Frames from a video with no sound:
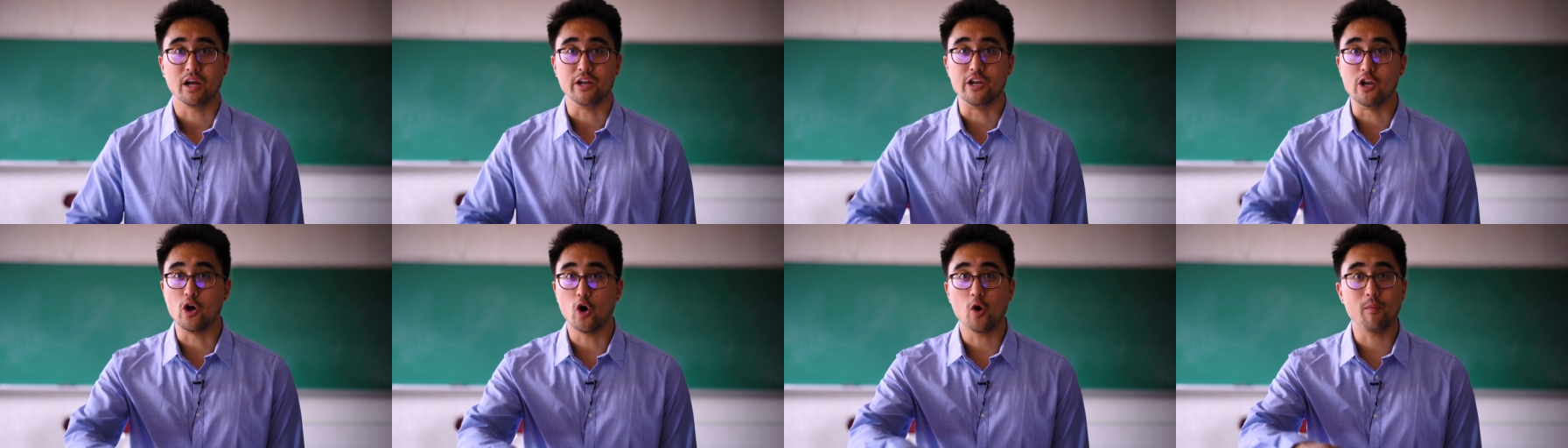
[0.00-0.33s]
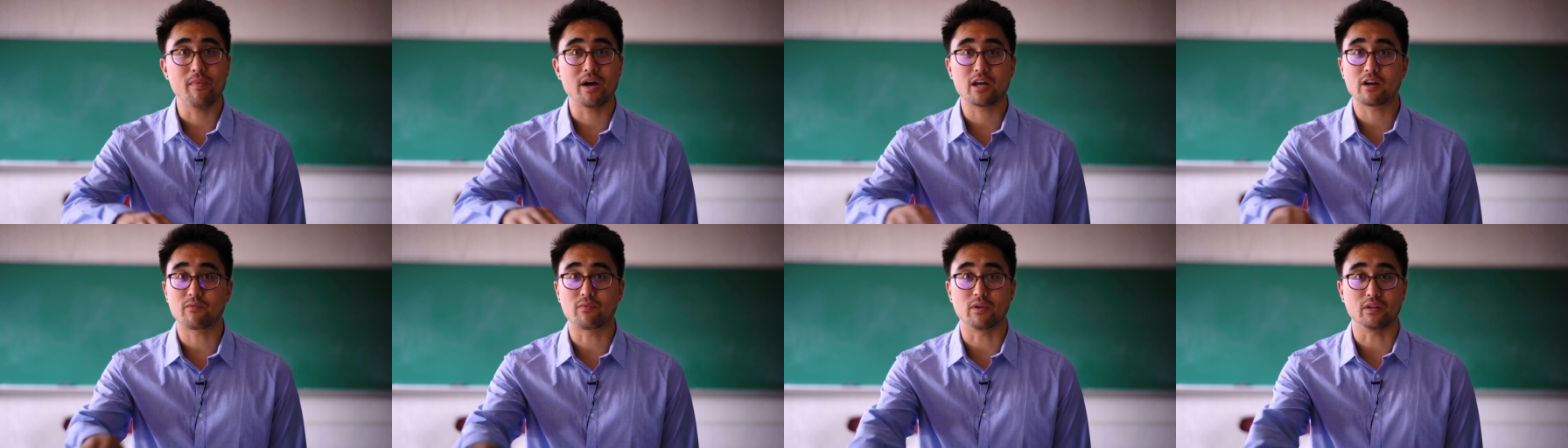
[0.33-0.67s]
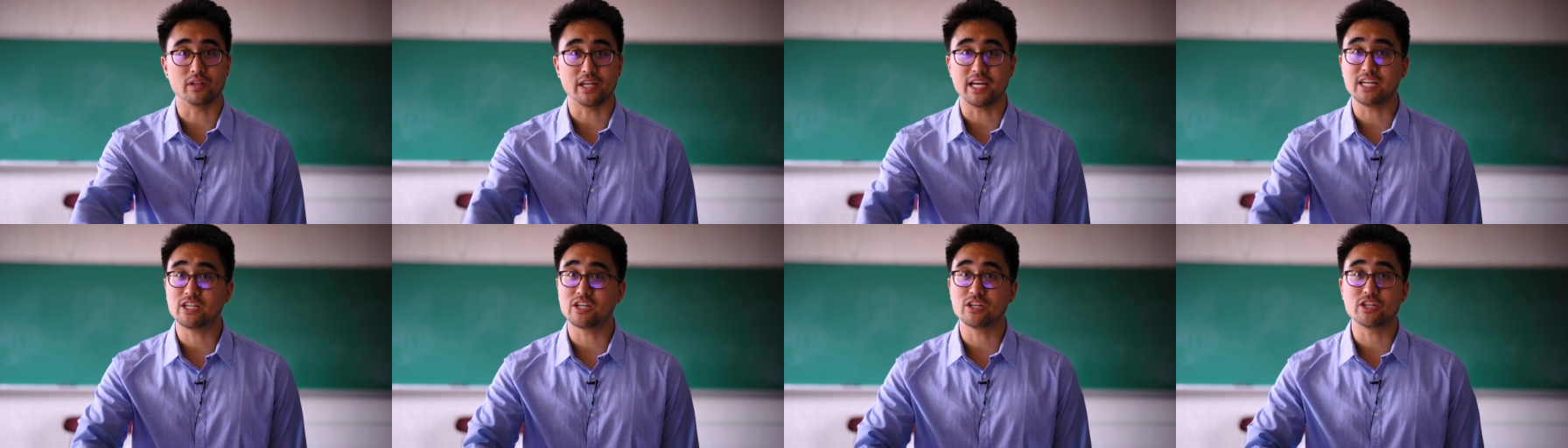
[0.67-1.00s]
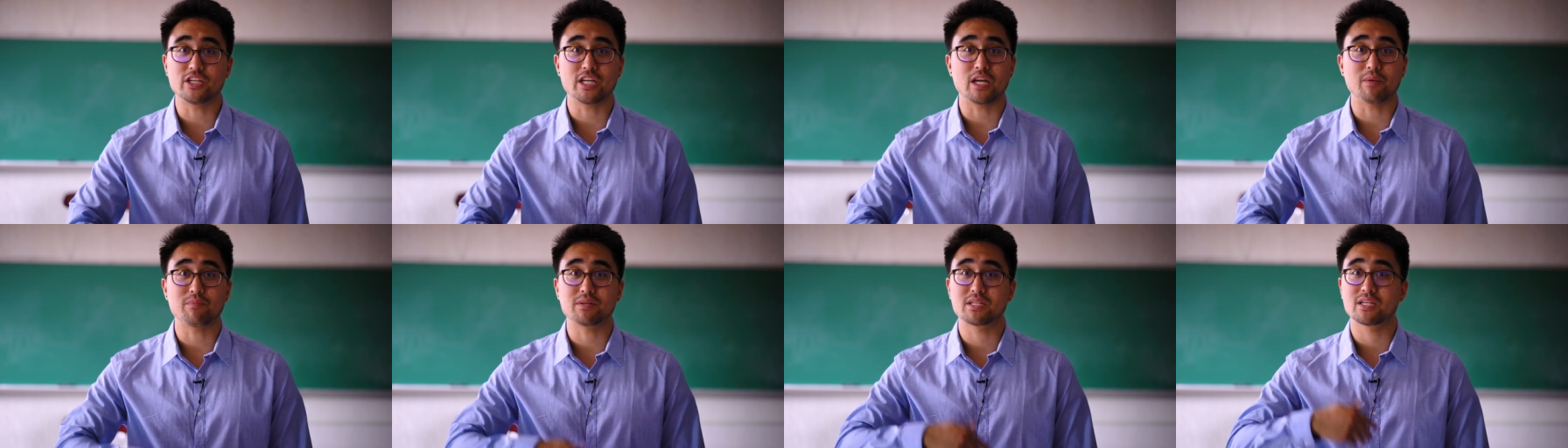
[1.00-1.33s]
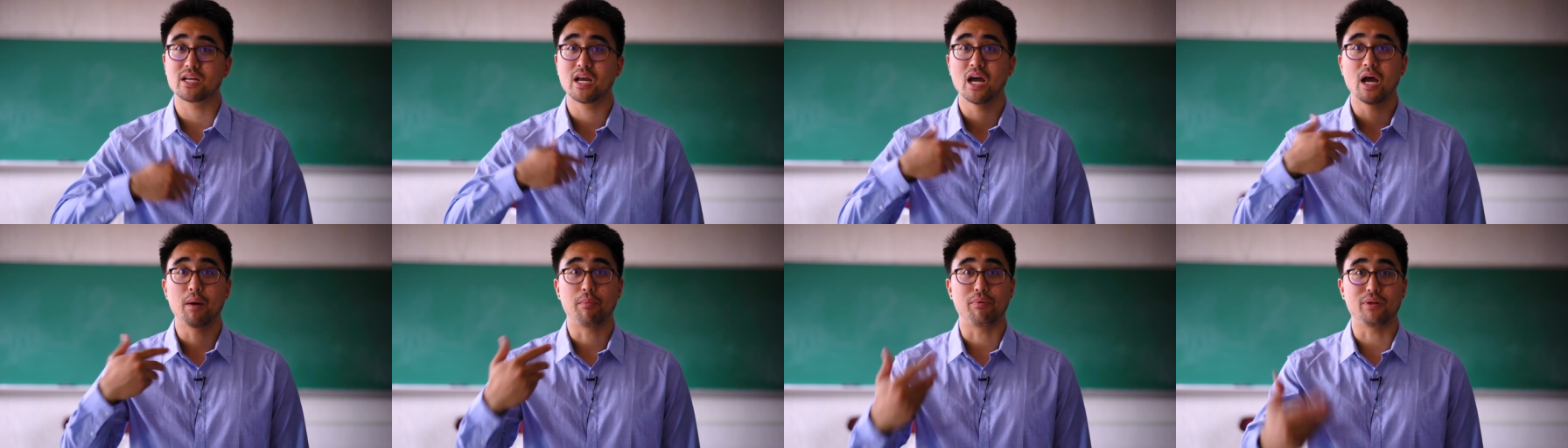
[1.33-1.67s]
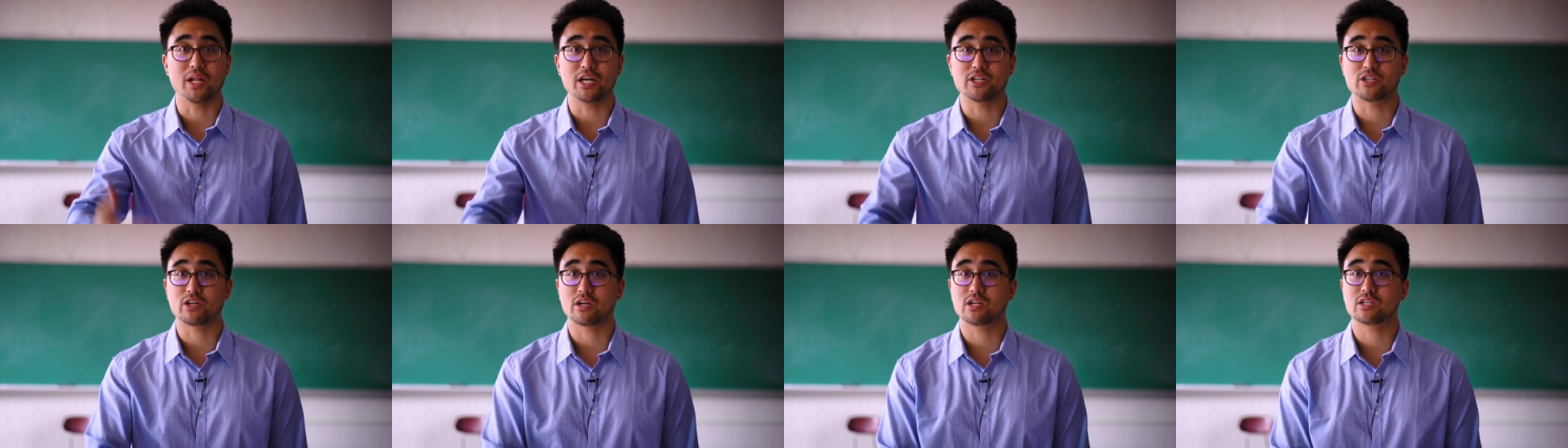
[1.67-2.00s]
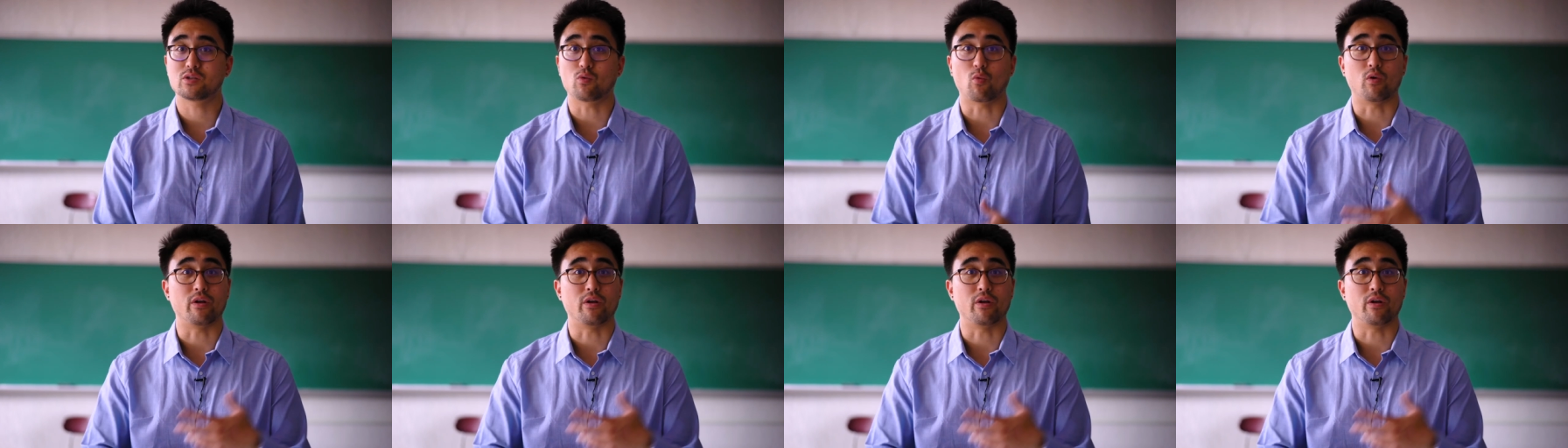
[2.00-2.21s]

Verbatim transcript: No amount of relationships, pleasures,